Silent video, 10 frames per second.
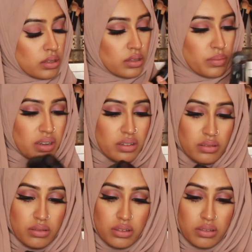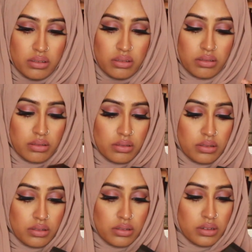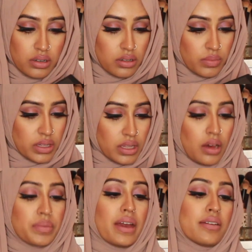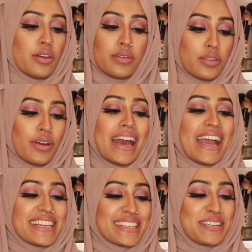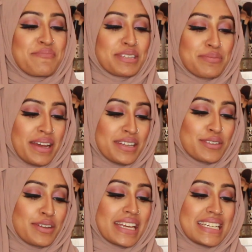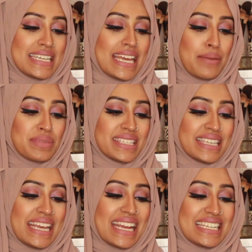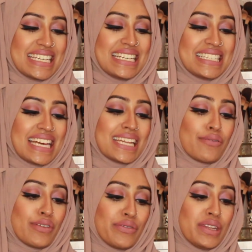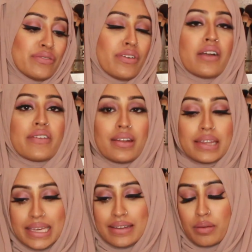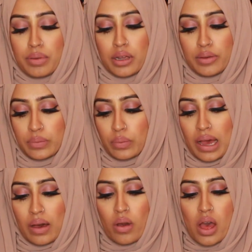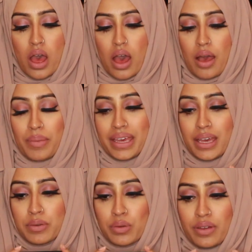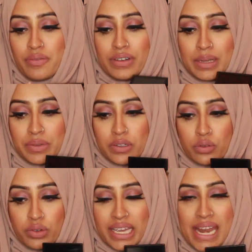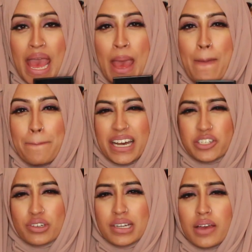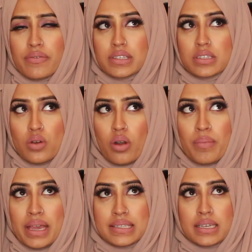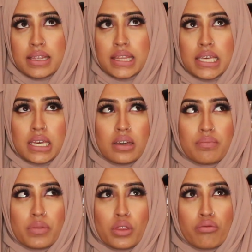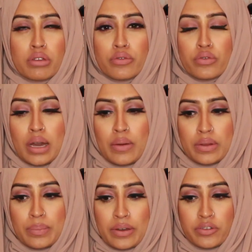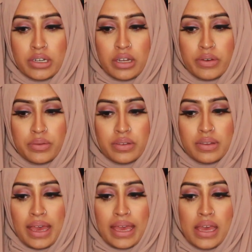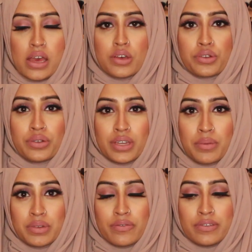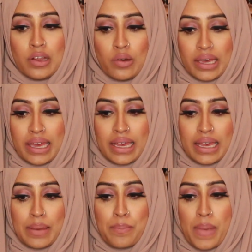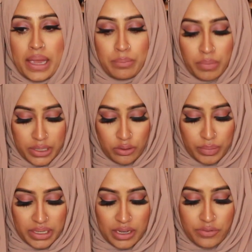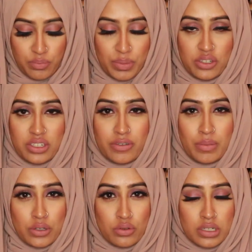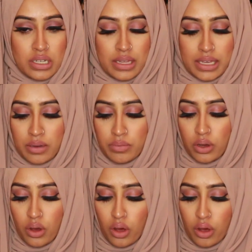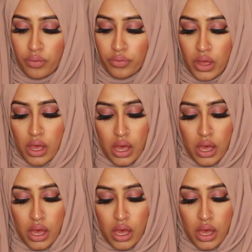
Is it Panasonic? Did I just make that up? Yeah, no it's not. It's a Lumix Panasonic DMC TZ55. I'll link it down below as well. It comes with a flip screen. Battery life is not amazing. I think 3 or 4 hours battery life, I'd say. So in terms of vlogging, it might not be enough, but you just have to make sure to turn the camera off.